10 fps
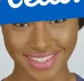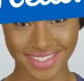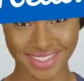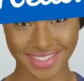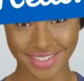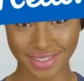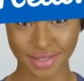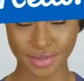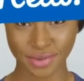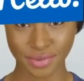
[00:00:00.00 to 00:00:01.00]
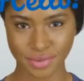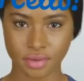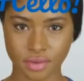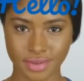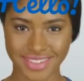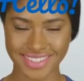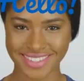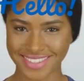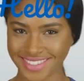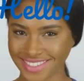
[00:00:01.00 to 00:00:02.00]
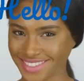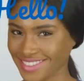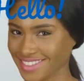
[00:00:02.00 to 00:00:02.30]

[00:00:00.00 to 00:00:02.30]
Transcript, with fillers: change you to alpha test.